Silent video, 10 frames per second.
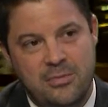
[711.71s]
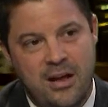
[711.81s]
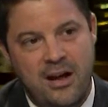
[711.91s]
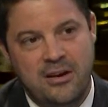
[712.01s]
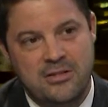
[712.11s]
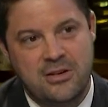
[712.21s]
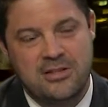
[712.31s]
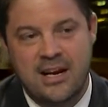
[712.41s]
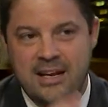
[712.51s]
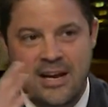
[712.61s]
bit higher charge.
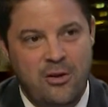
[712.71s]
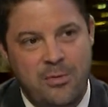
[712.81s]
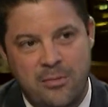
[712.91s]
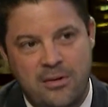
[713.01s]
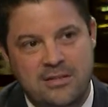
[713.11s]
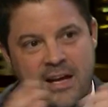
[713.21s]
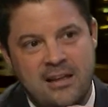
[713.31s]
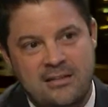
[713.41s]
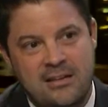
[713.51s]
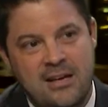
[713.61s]
I can't remember
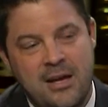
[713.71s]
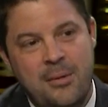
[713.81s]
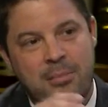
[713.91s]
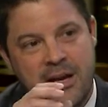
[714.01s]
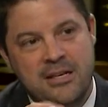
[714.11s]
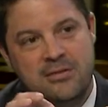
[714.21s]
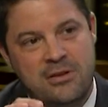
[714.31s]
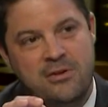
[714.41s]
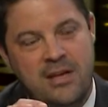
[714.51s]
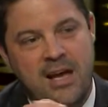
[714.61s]
exactly, but I do
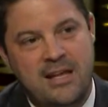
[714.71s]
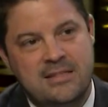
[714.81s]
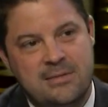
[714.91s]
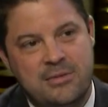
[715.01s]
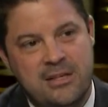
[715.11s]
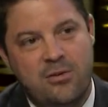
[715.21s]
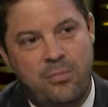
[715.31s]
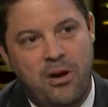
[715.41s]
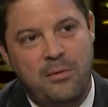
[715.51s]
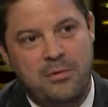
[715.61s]
know he had some legal
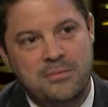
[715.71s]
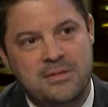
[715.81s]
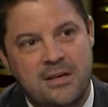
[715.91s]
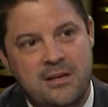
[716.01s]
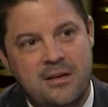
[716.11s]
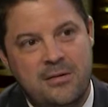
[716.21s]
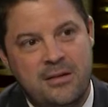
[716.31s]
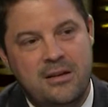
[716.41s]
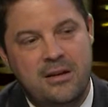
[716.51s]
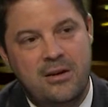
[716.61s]
problems,
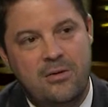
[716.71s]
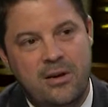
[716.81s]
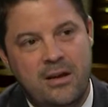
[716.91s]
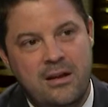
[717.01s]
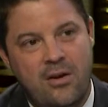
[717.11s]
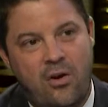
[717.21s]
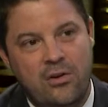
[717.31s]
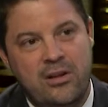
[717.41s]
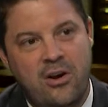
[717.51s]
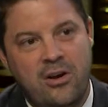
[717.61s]
you know, it,
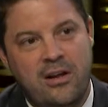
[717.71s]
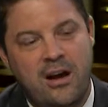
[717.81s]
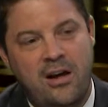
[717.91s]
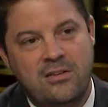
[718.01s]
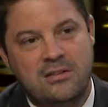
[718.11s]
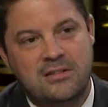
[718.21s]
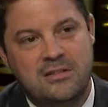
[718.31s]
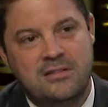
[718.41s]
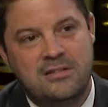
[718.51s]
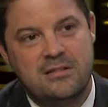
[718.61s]
early on in
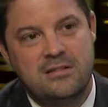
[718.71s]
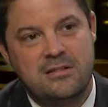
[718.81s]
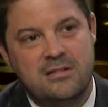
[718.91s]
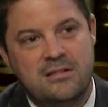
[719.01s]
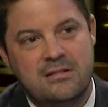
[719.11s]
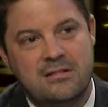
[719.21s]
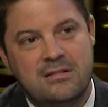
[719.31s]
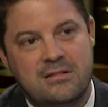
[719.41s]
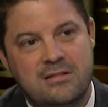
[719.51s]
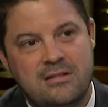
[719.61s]
college. For the, for the
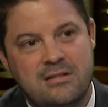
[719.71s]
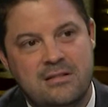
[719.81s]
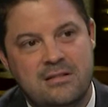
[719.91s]
viewers out